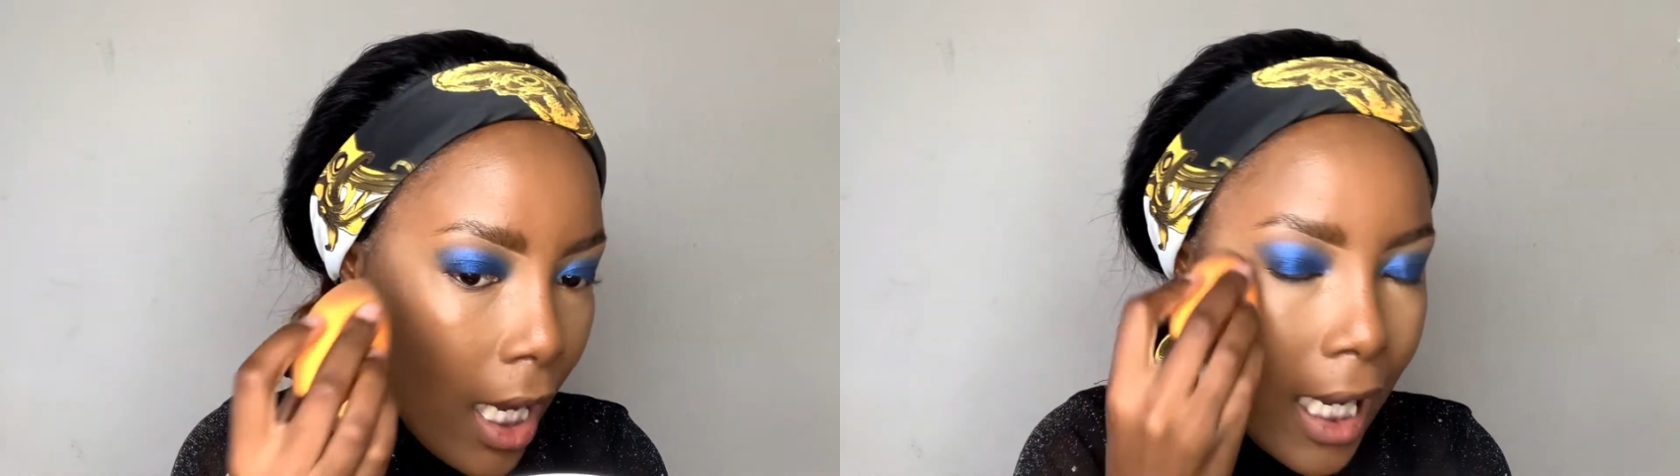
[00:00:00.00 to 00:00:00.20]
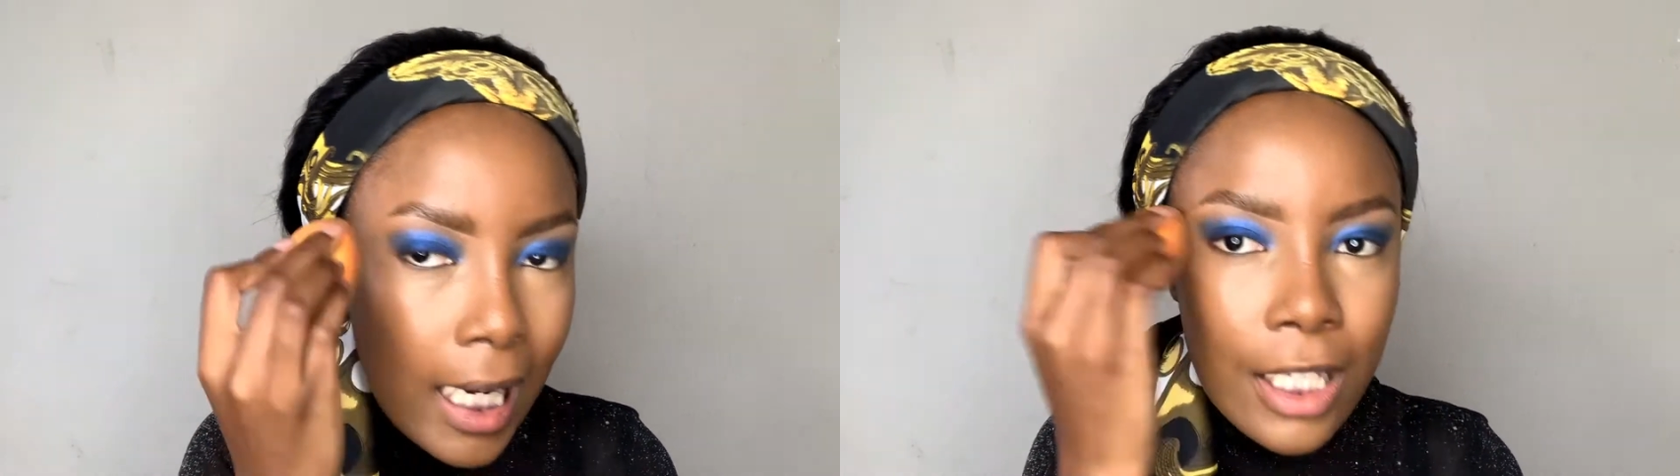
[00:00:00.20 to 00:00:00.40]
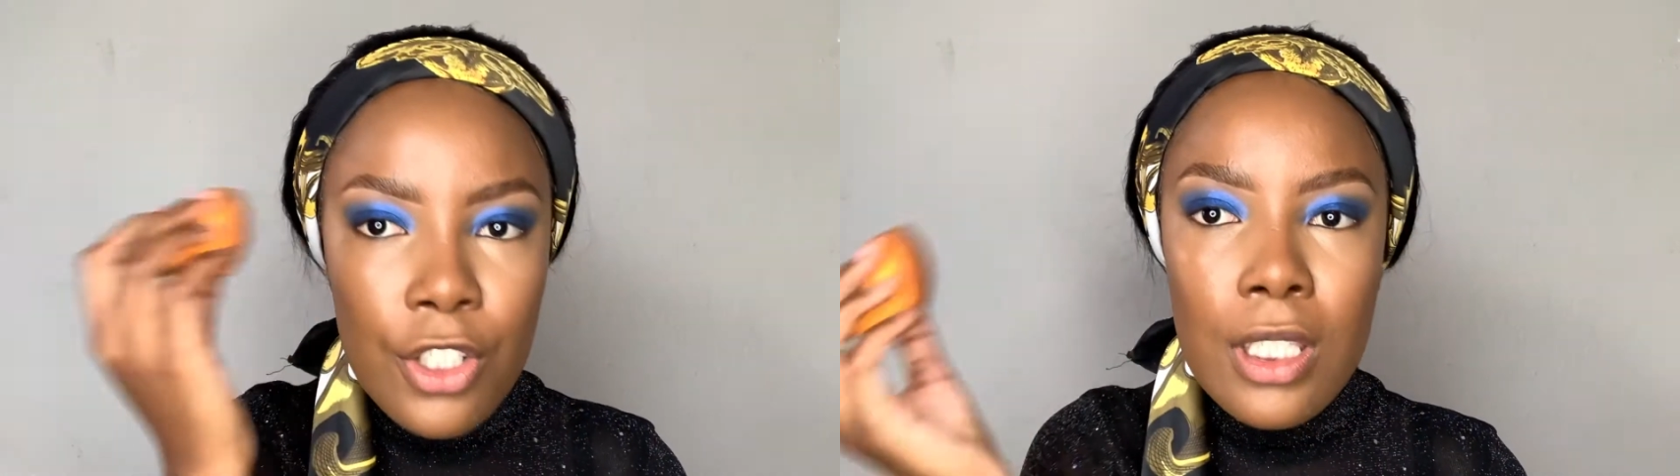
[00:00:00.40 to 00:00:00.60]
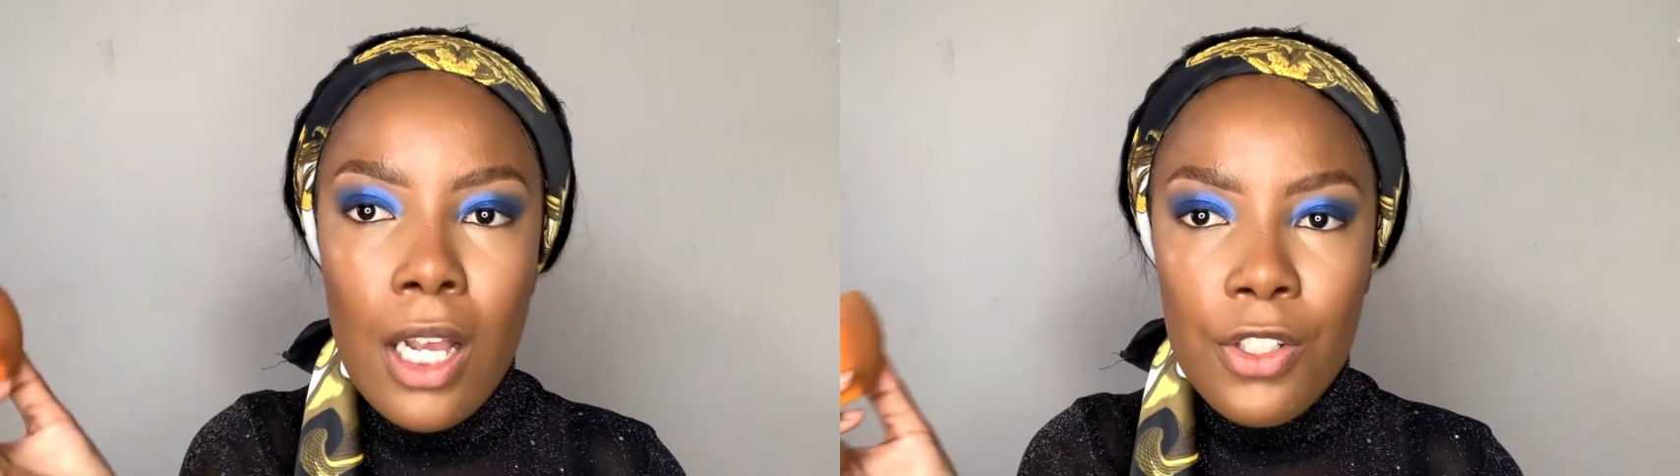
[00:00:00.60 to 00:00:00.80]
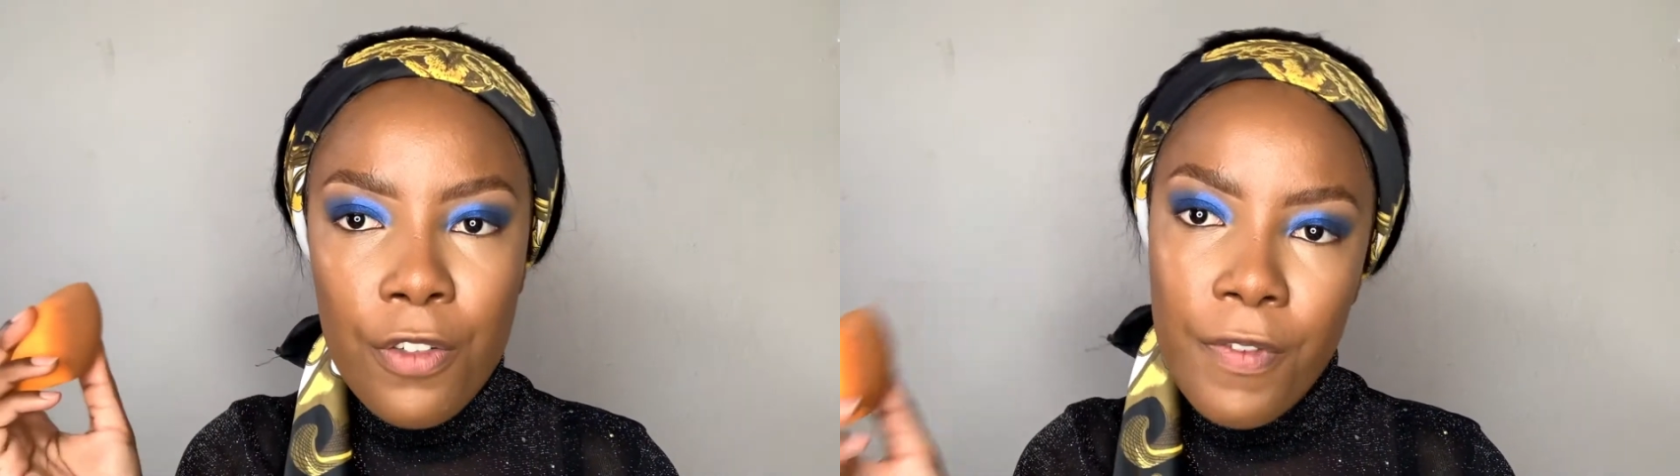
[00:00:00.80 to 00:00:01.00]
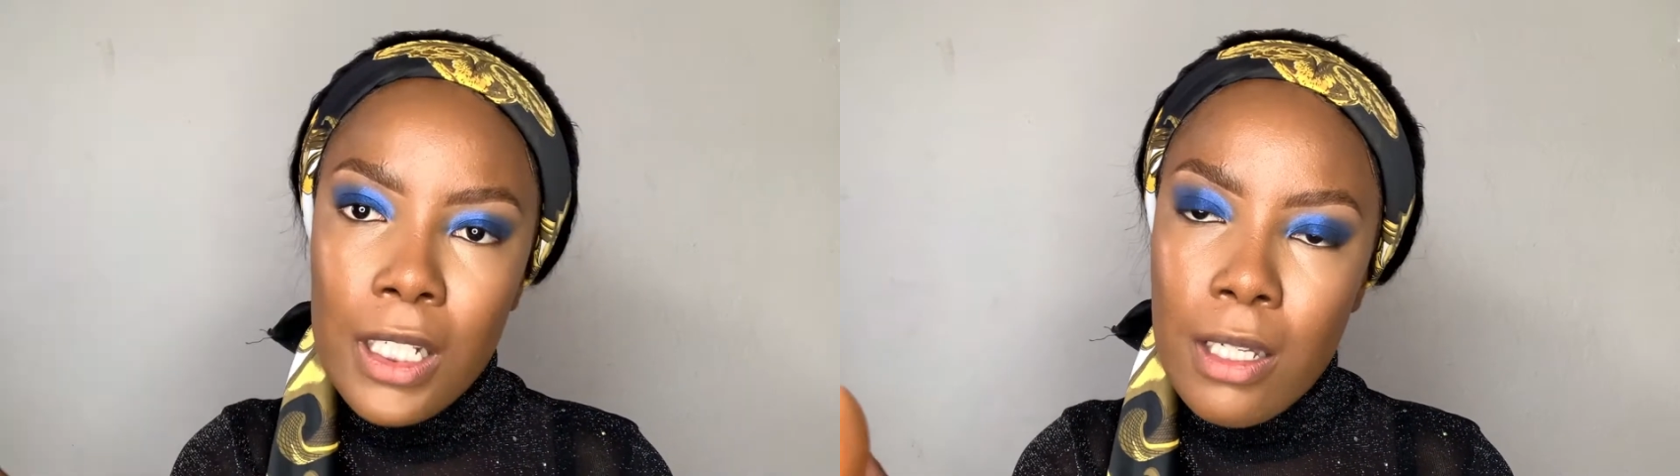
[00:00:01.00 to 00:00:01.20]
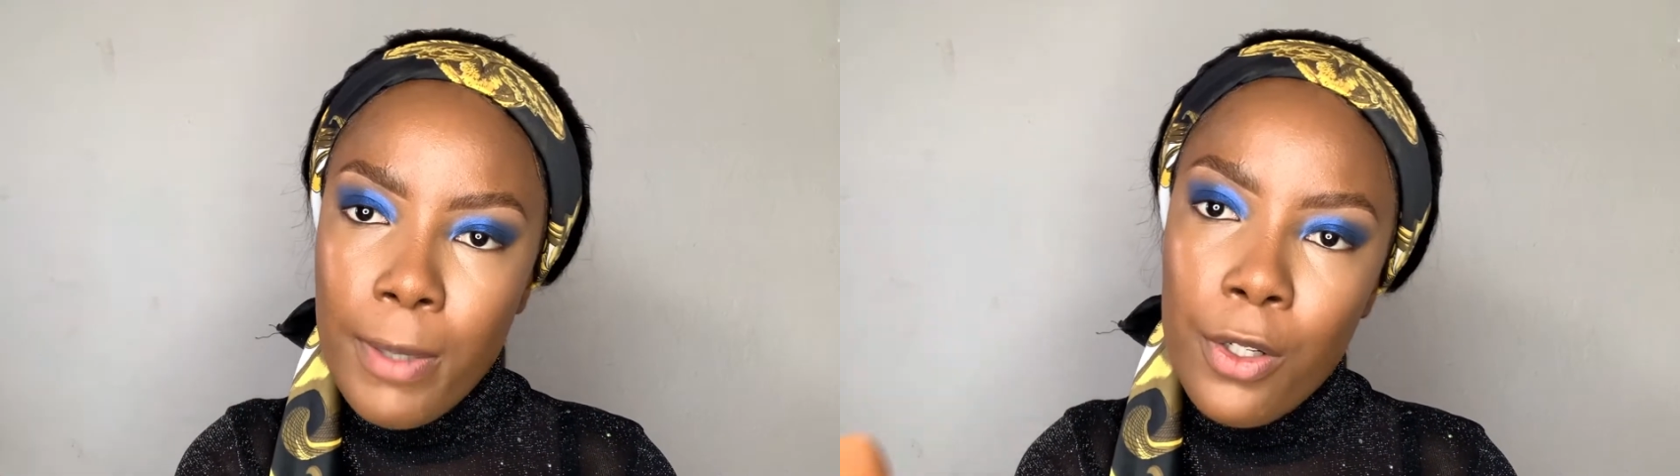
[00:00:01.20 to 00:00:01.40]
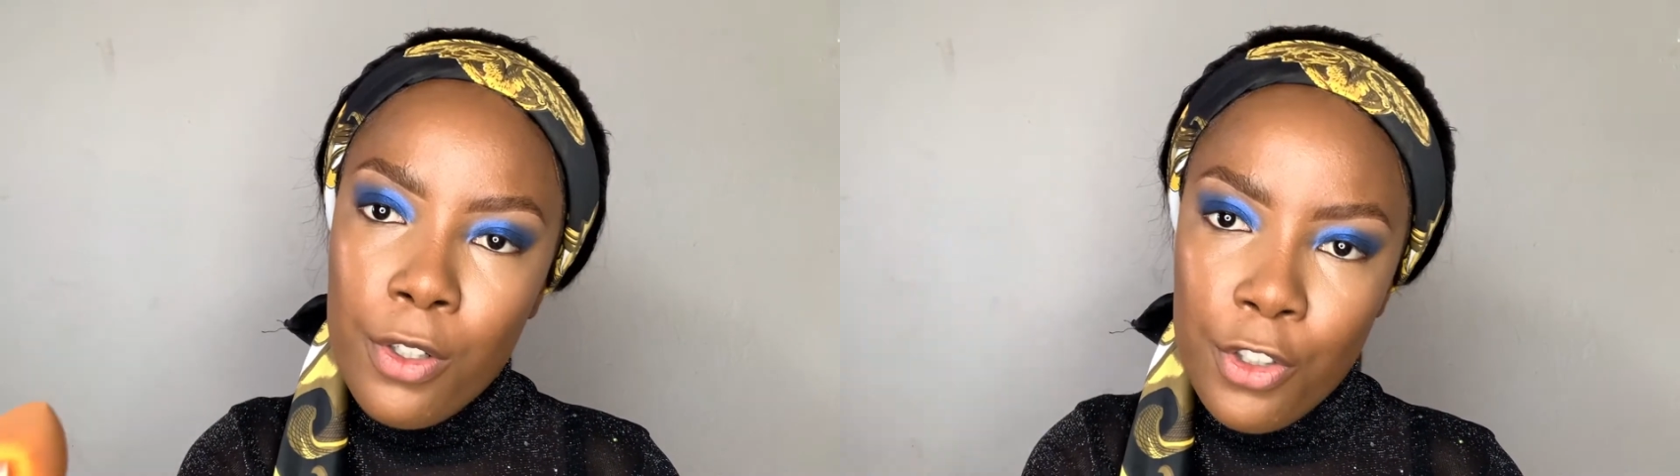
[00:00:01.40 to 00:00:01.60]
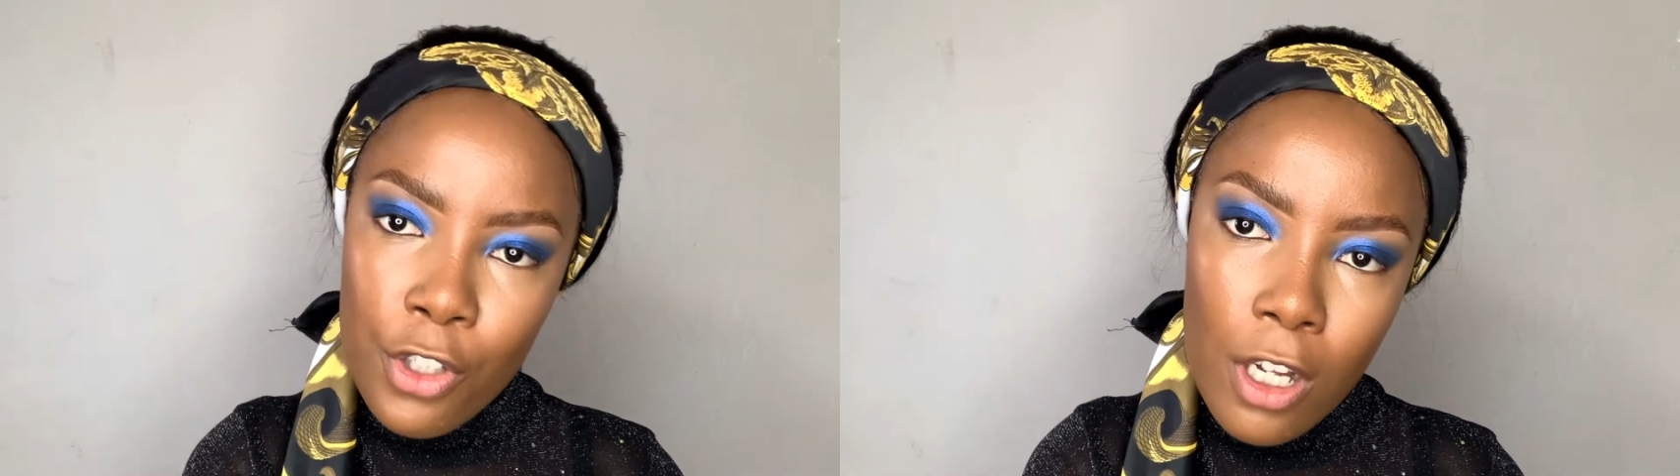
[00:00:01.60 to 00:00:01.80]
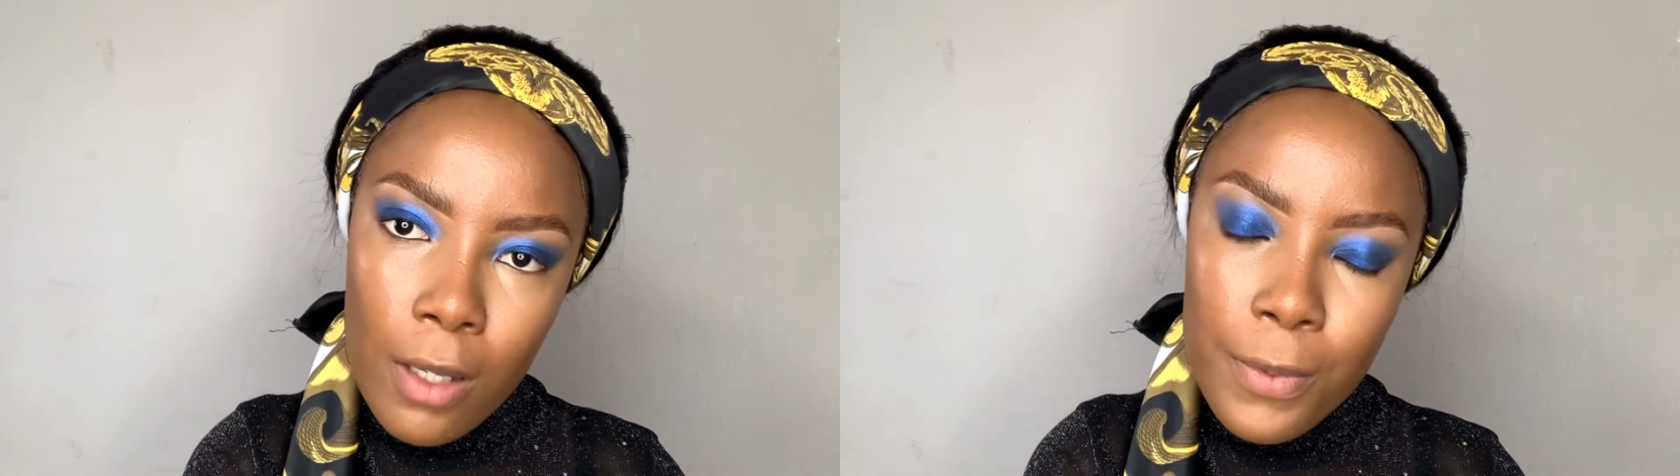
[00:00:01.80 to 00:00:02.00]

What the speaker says: like just how she felt about her job.